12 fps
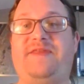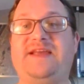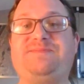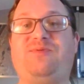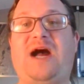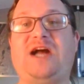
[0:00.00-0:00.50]

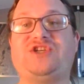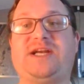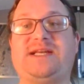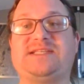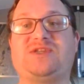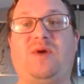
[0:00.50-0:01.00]
This
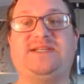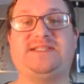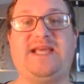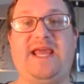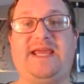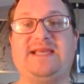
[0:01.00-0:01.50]
project is going to
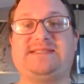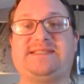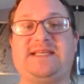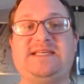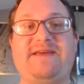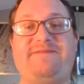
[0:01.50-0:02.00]
take a
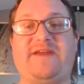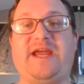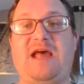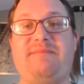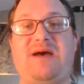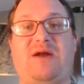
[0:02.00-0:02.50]

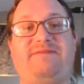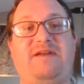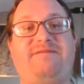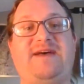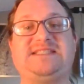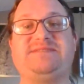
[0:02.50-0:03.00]
significant amount of
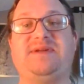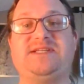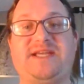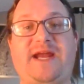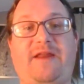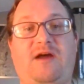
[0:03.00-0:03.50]
investment
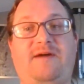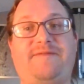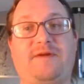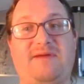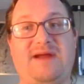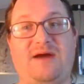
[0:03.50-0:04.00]
to get it off
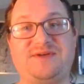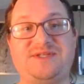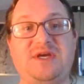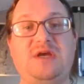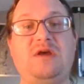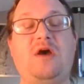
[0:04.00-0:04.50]
the ground.
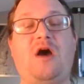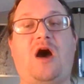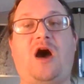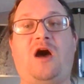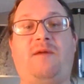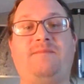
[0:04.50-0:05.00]

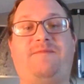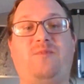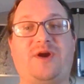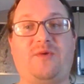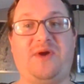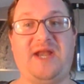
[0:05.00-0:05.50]

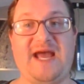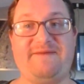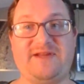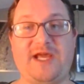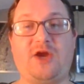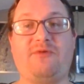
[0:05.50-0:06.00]
We're going to have
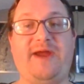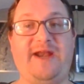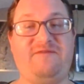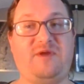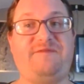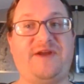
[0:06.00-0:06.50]
to get
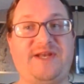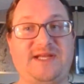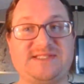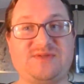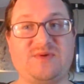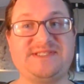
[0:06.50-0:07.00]
creative with
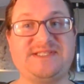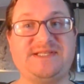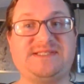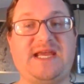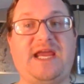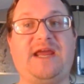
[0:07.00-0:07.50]
funding
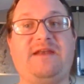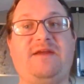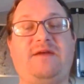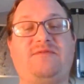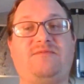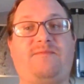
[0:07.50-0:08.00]
sources and
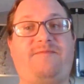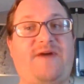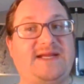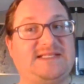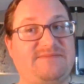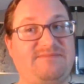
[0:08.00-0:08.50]

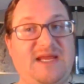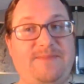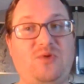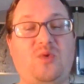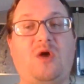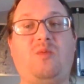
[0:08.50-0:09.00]
find some
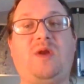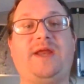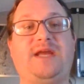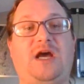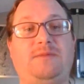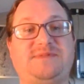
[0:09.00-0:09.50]
people who are
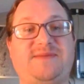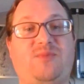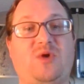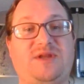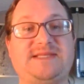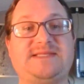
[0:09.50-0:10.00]
willing to help
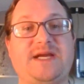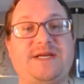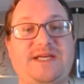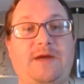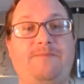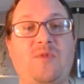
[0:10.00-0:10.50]
support this
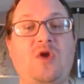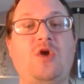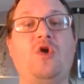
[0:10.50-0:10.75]
idea.